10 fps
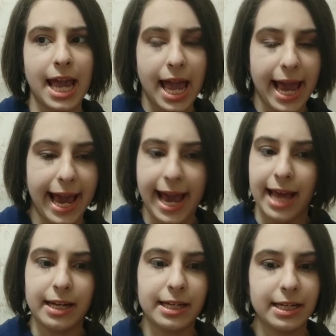
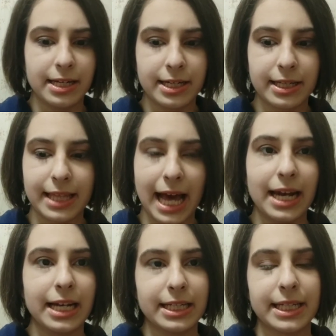and that
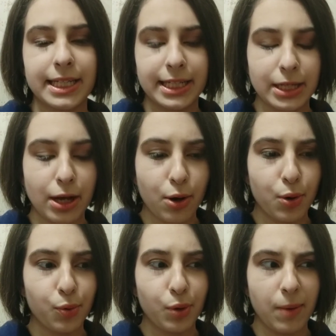is
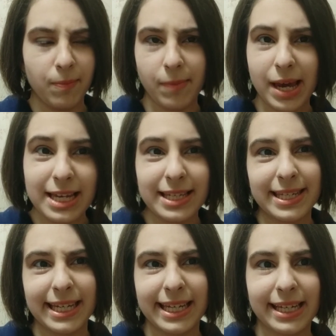so
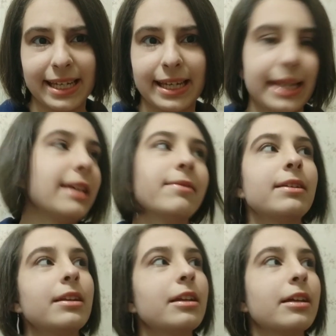amazing.
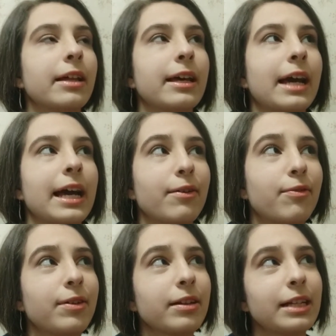Even I
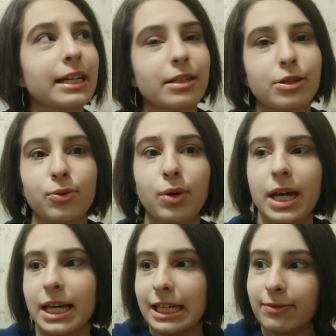feel to
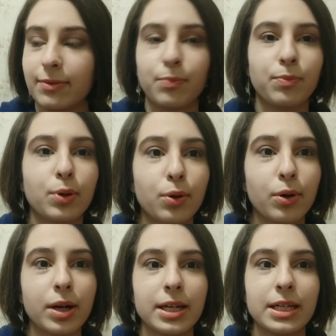even
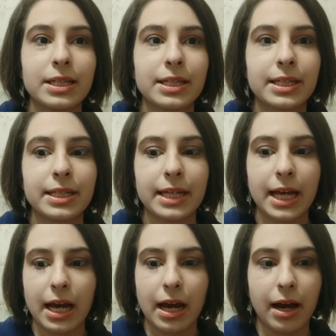boys
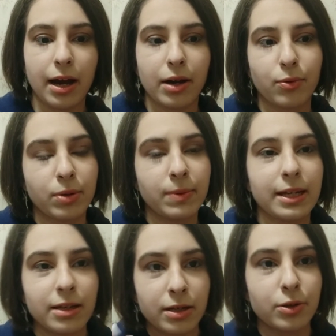would be
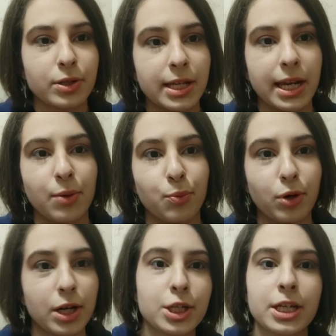interested in
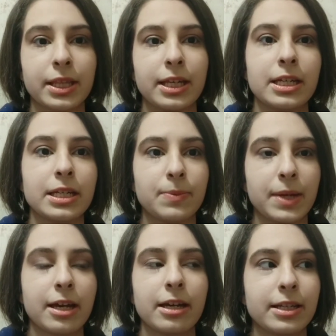watching this,
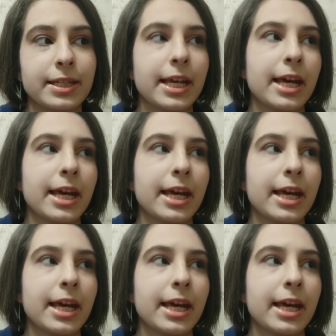because